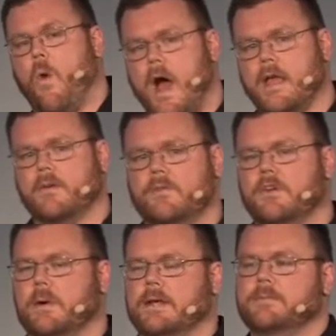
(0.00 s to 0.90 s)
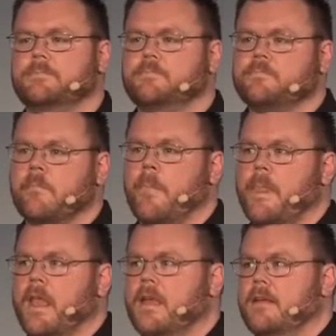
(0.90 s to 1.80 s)
you do it.
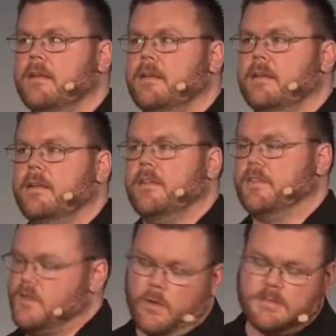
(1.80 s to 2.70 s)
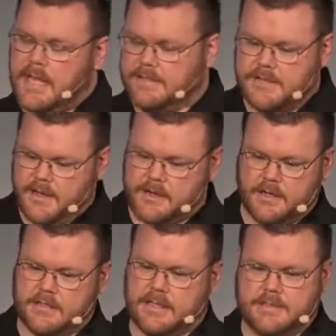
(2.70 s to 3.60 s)
There's a whole TED talk on
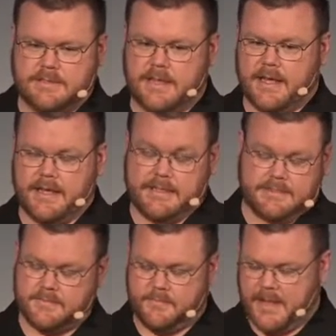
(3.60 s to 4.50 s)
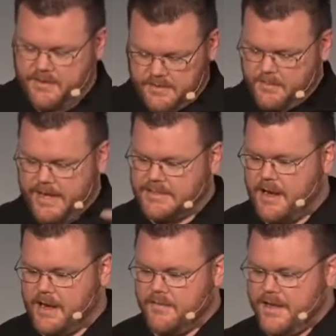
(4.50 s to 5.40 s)
this. It's better than my
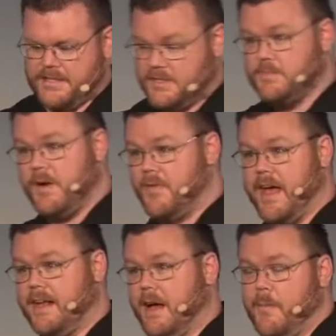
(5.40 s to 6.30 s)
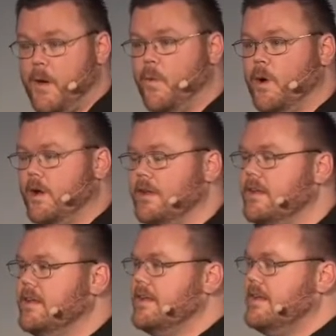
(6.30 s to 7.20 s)
talk. If I could just put that up, I would.
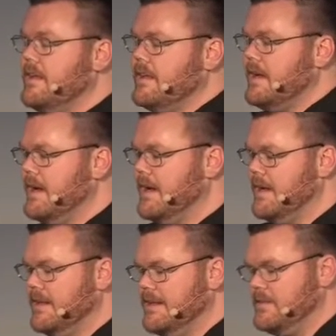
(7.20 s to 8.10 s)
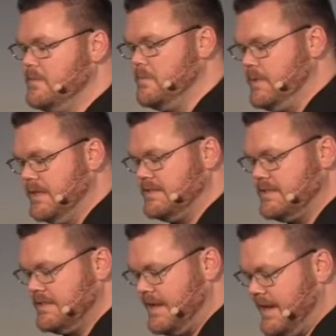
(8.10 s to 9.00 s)
But
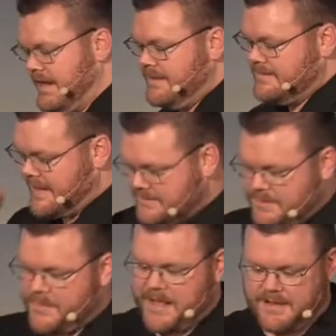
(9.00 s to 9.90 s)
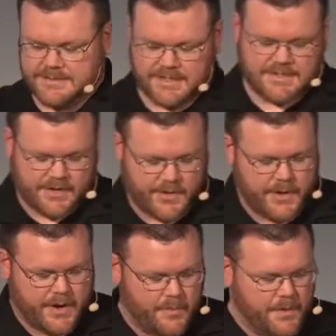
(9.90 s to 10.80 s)
I have something else to tell you
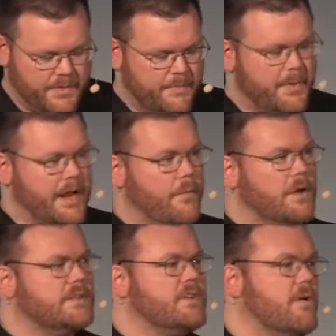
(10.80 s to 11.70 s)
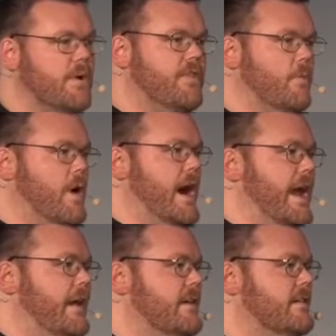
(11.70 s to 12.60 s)
here. But I want to start with the why.
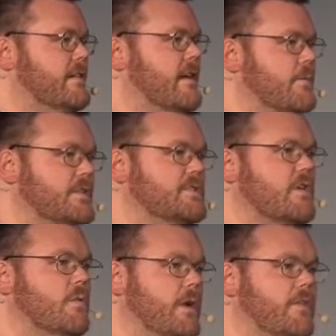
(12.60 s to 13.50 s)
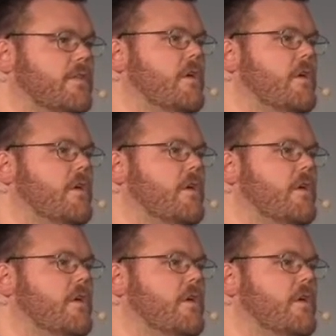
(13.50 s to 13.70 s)
I want to start with